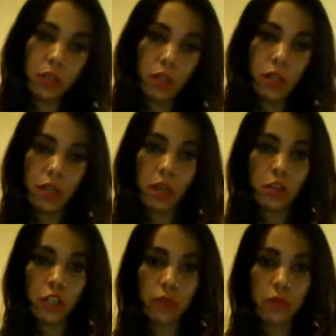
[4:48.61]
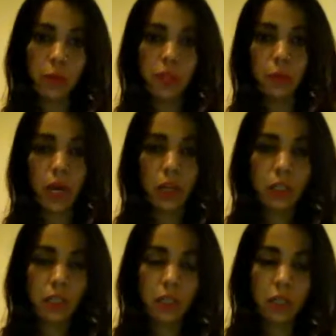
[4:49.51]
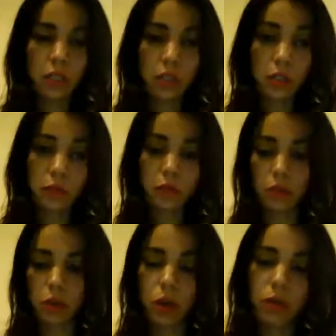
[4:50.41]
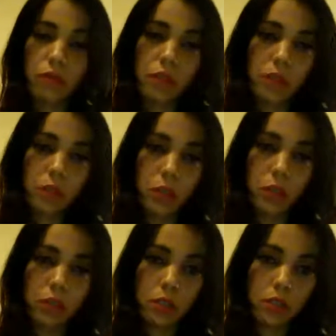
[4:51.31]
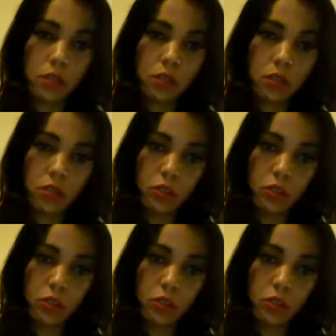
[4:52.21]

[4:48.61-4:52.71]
but the energy from humanity is good for a lot of things because it's good